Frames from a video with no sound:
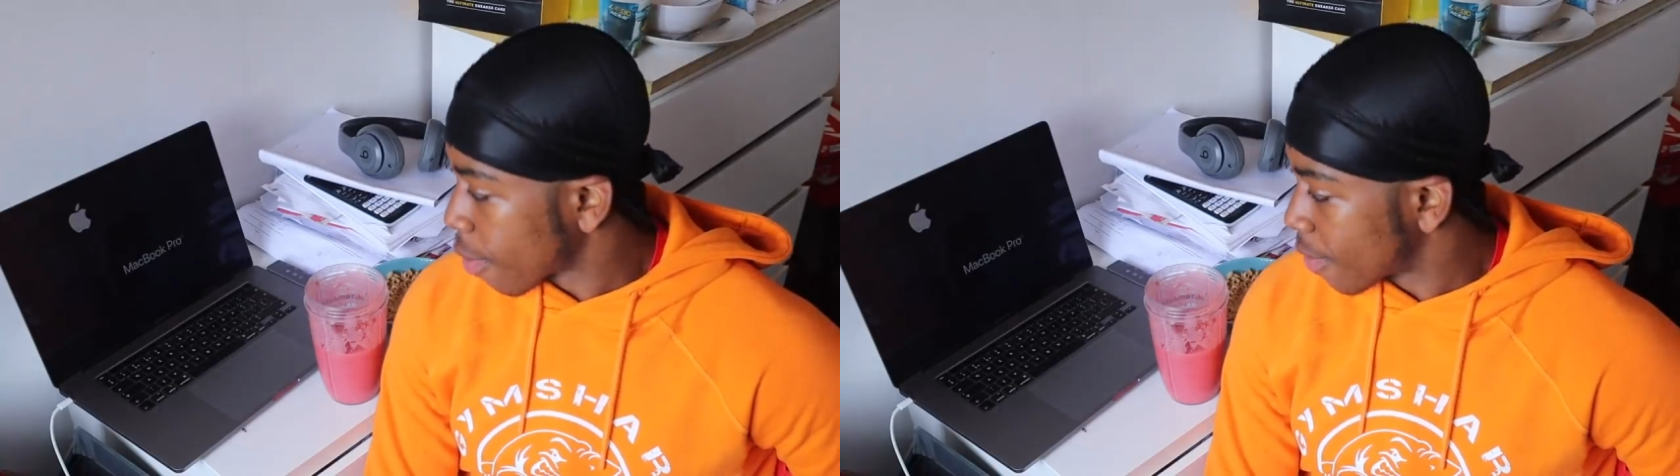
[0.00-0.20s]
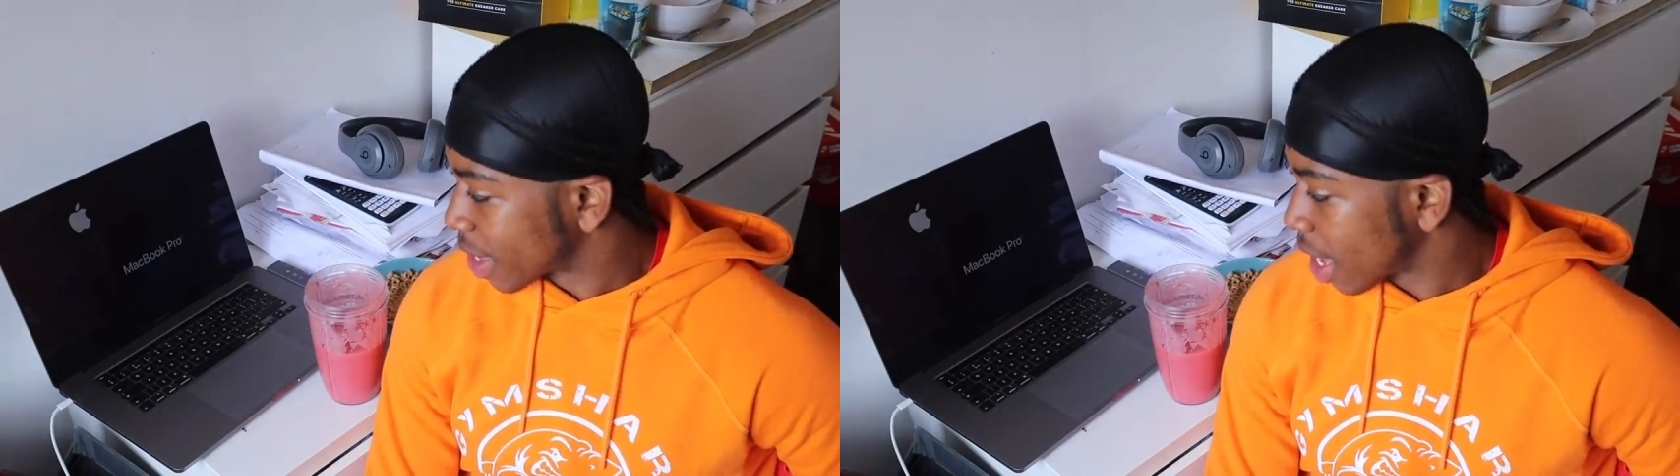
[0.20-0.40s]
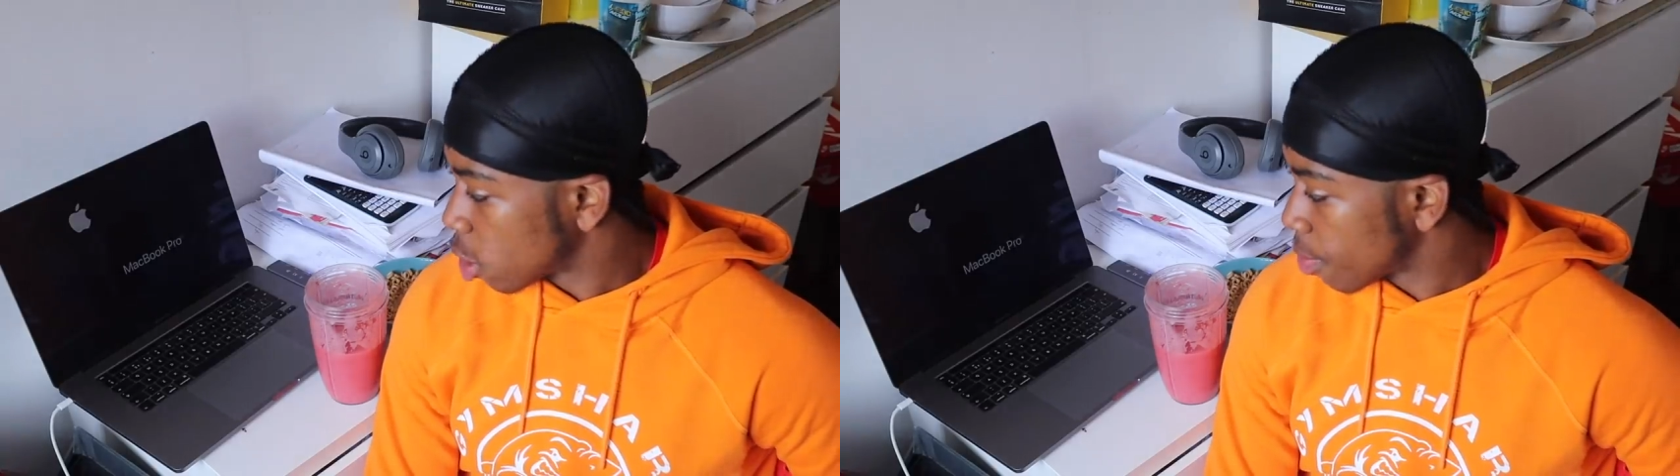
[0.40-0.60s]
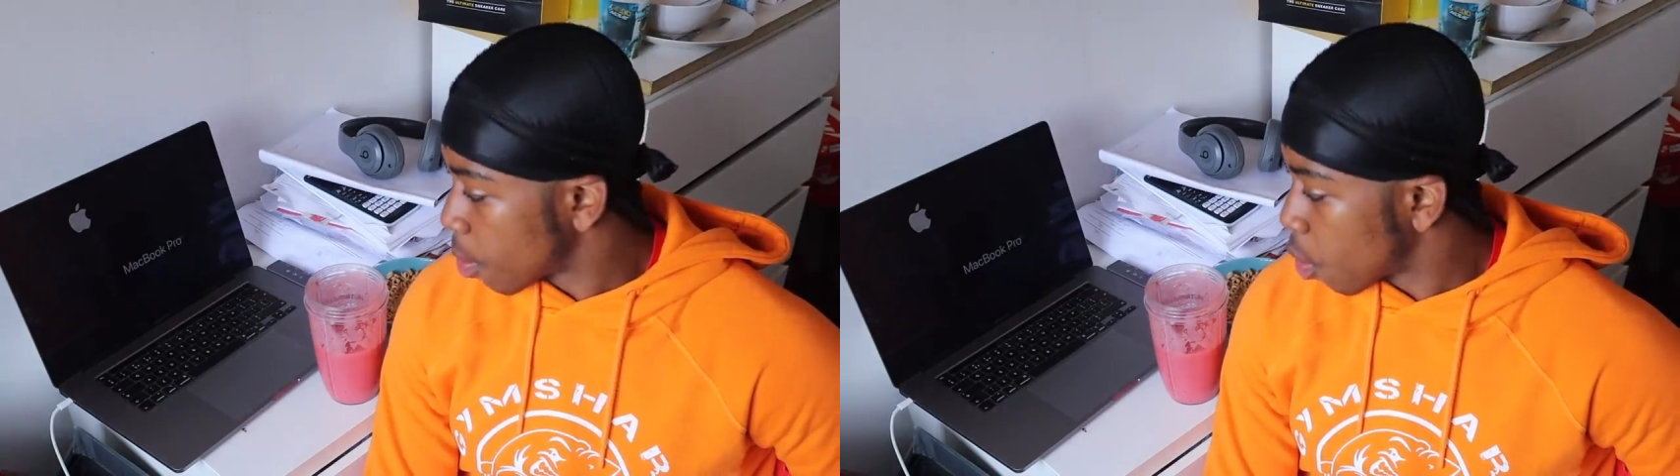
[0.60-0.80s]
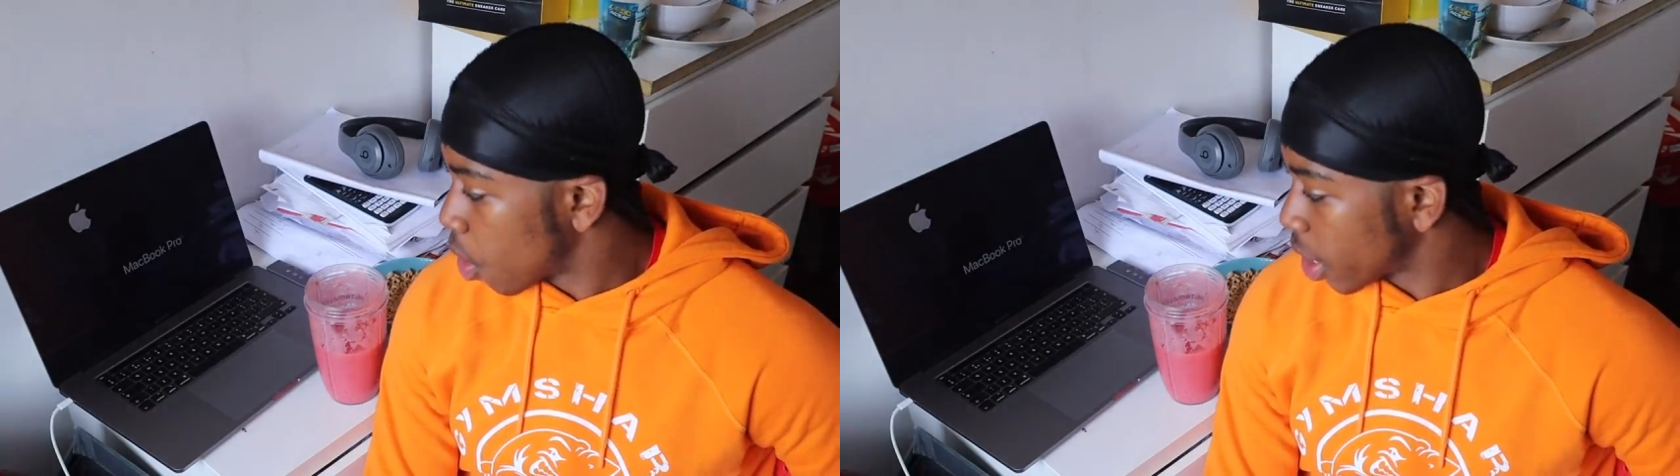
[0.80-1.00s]
probably get a little bit
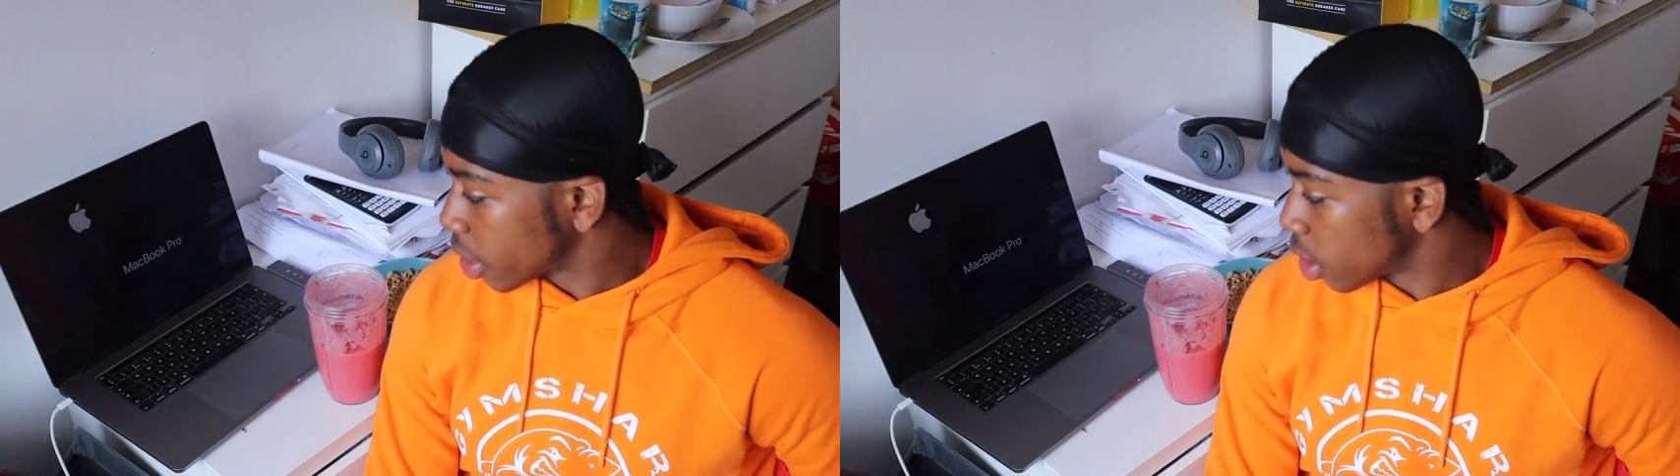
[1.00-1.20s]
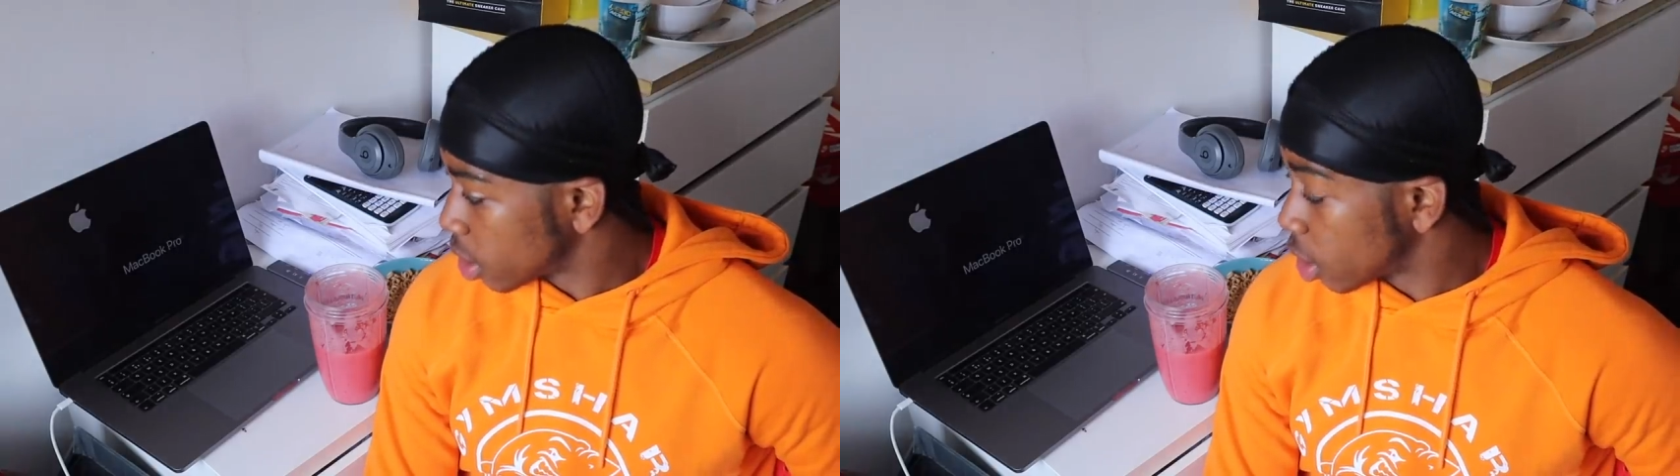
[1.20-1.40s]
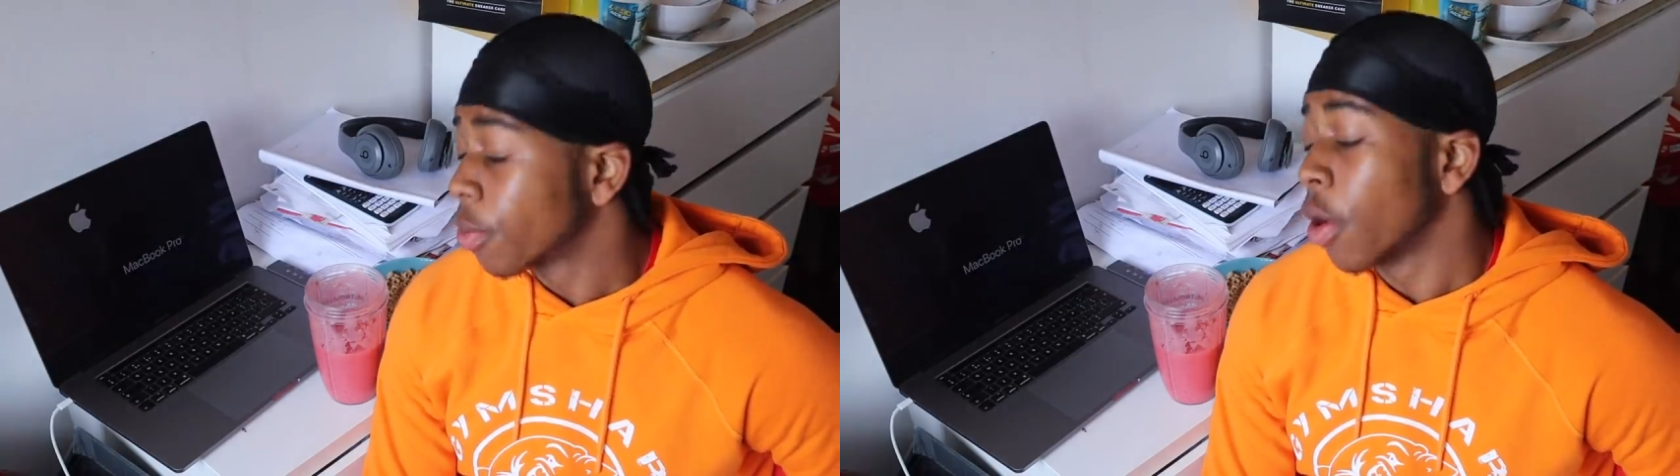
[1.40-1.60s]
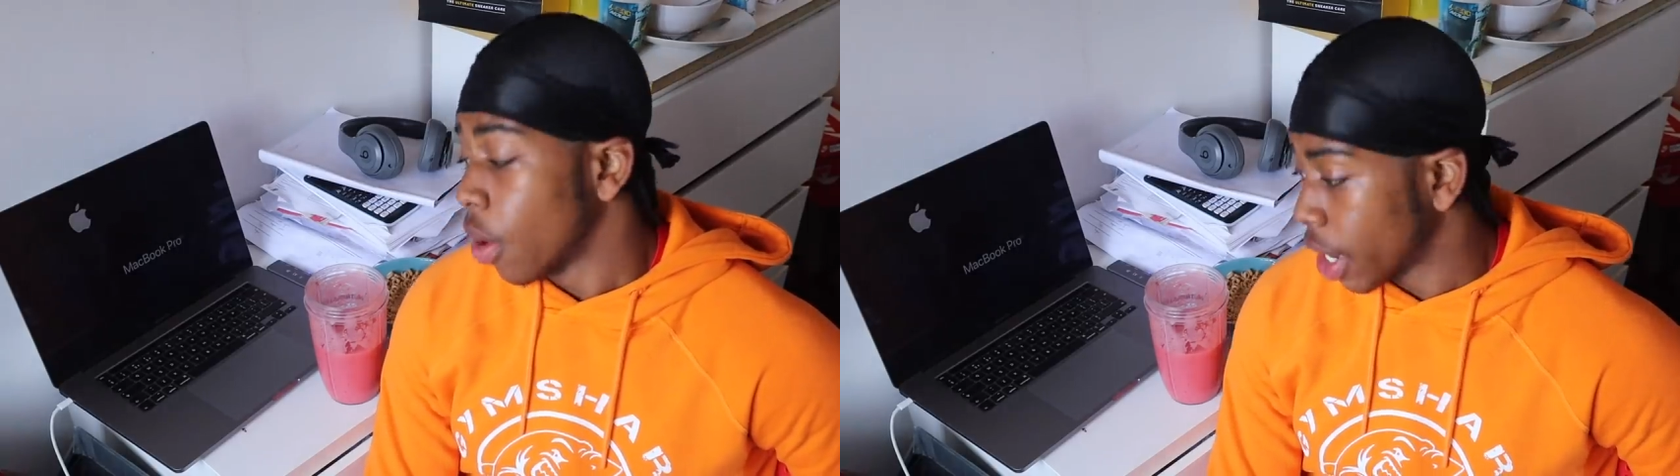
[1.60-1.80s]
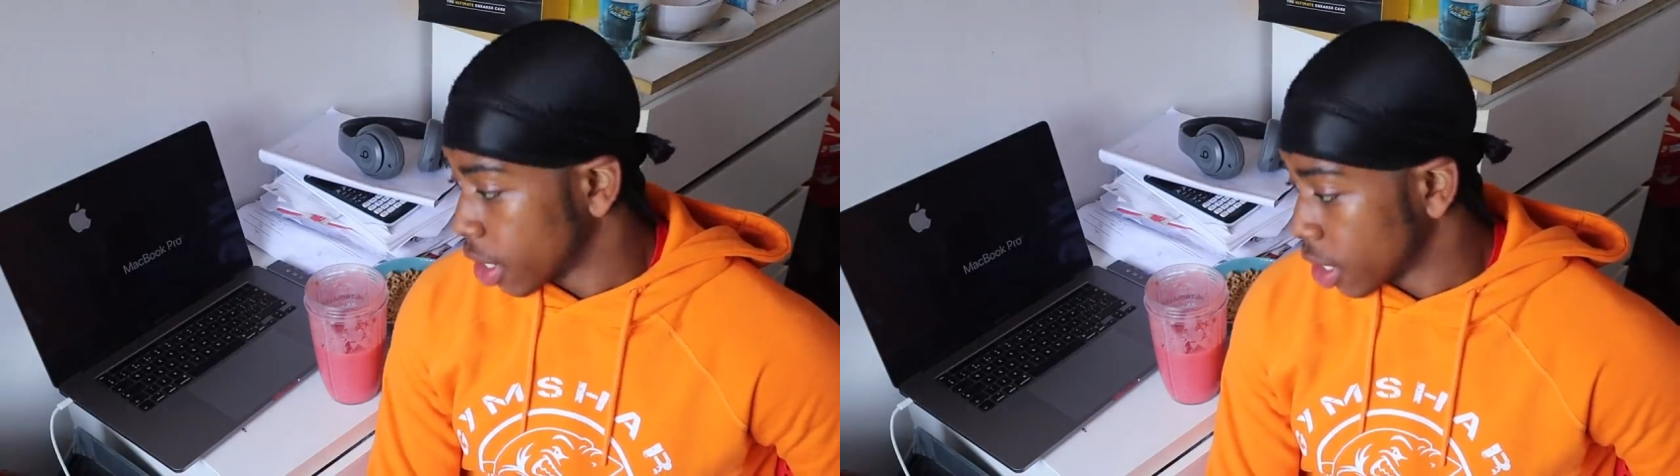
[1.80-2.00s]
more work done, a little bit of
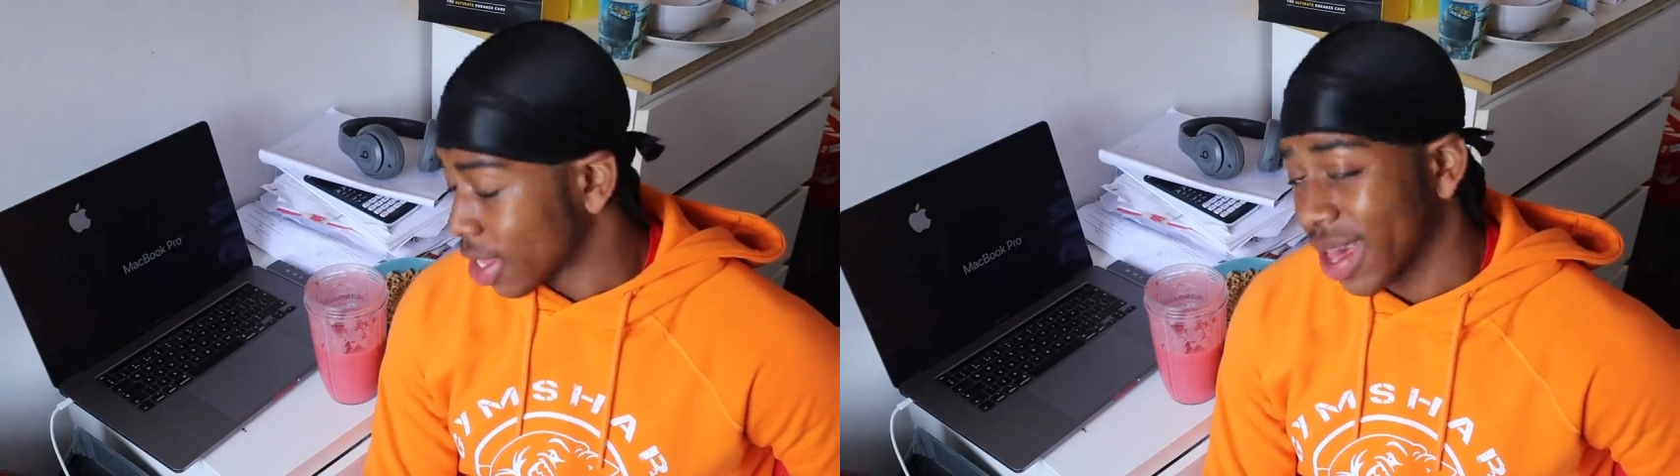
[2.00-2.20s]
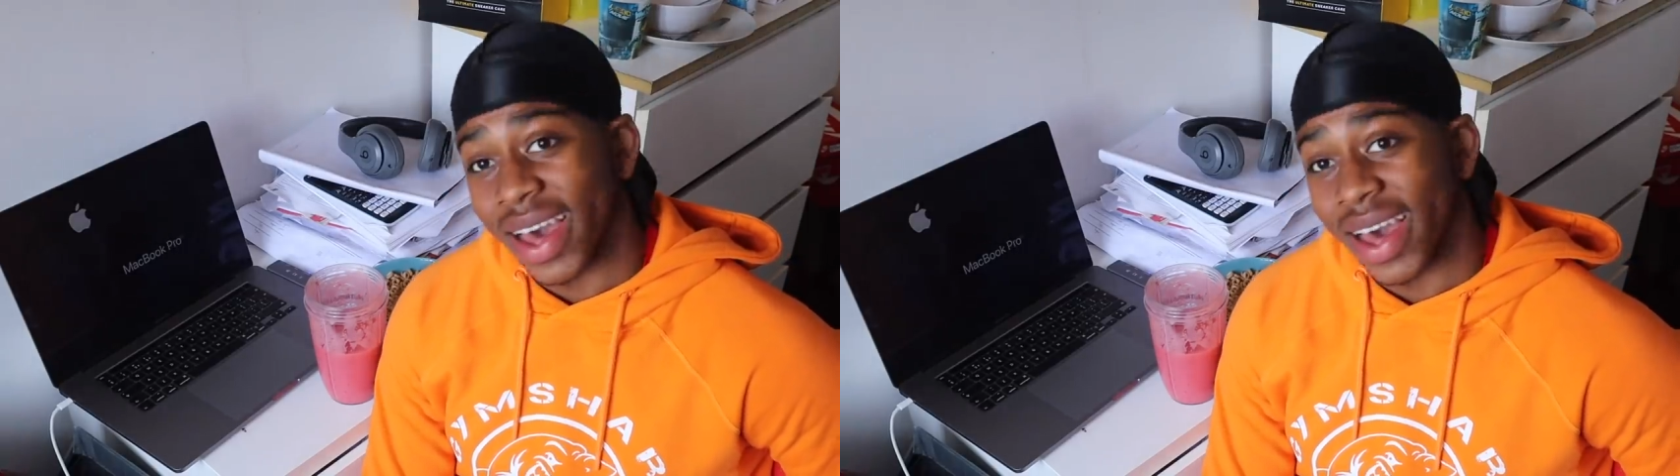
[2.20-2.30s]
work done,